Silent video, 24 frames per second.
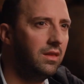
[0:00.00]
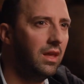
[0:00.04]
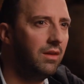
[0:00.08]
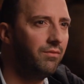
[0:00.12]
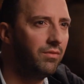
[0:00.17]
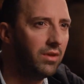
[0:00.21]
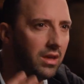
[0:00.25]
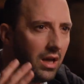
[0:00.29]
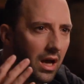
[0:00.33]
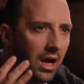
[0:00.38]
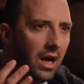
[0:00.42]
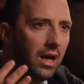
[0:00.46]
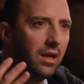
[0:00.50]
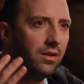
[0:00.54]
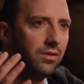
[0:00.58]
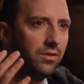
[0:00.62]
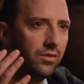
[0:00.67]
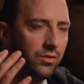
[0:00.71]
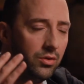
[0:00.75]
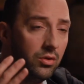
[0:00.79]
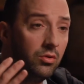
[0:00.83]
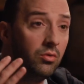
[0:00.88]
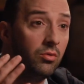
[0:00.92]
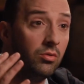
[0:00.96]
they've got
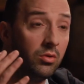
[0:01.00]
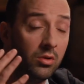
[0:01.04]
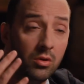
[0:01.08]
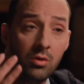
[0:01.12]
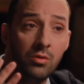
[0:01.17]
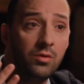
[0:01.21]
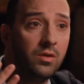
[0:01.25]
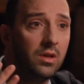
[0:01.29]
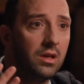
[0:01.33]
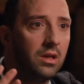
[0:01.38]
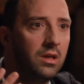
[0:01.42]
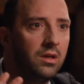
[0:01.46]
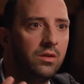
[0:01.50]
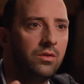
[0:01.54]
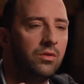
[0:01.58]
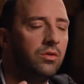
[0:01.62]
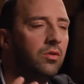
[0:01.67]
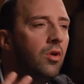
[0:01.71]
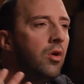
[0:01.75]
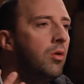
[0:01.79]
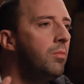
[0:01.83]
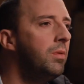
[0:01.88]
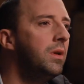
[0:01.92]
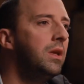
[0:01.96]
to lose it, because
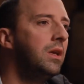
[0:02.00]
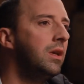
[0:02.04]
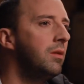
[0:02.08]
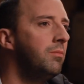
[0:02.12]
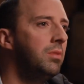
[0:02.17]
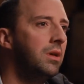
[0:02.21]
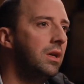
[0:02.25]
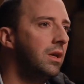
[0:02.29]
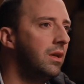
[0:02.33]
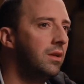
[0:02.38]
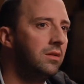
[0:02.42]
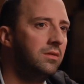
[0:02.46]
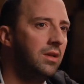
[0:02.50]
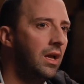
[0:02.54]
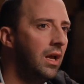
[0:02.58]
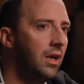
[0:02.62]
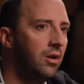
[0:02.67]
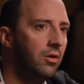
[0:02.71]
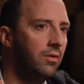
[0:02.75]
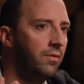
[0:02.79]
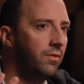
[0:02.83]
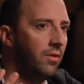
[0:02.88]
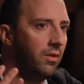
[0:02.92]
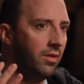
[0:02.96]
nobody can be a
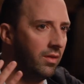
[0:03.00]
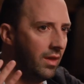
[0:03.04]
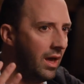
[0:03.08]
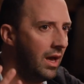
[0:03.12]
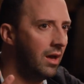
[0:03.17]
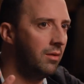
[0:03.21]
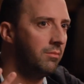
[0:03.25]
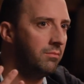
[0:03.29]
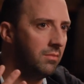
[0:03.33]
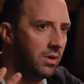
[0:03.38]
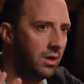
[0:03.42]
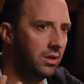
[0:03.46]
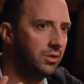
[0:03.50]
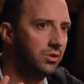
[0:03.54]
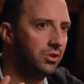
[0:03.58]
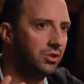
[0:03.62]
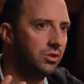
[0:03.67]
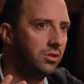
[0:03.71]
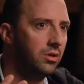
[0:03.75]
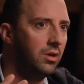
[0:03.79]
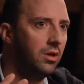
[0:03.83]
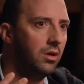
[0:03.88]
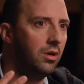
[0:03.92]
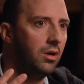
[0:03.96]
container for that
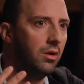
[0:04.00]
much